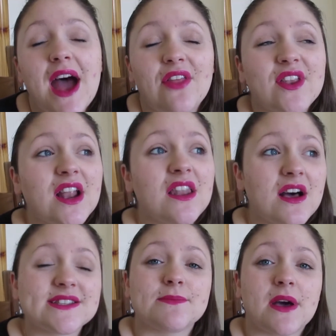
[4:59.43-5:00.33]
And then I
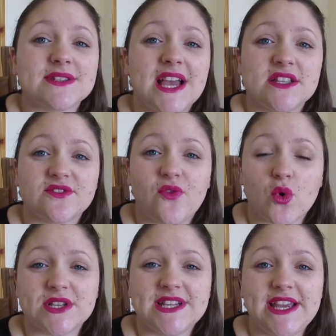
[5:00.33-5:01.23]
lost about 10 to
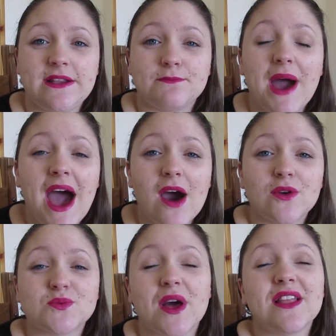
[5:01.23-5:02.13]
14
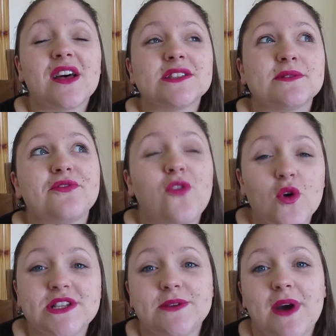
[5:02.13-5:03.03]
pounds. Well, I lost about
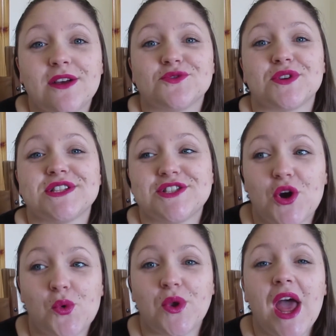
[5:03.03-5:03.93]
14 pounds or a
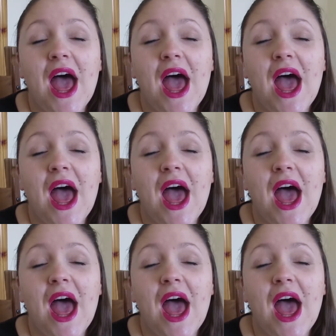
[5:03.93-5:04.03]
stone.